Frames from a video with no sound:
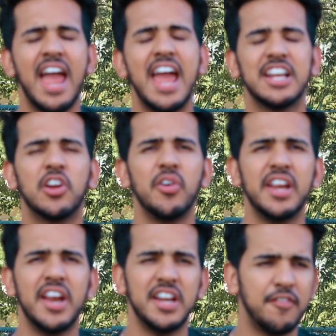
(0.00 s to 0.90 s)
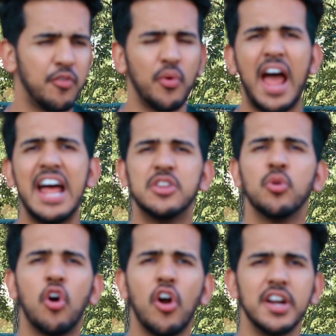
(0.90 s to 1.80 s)
and create it for add to
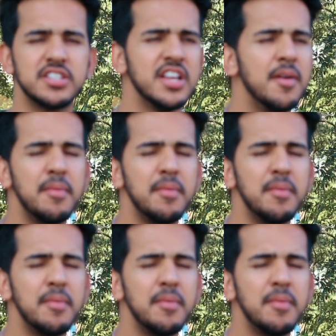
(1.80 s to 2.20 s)
carts.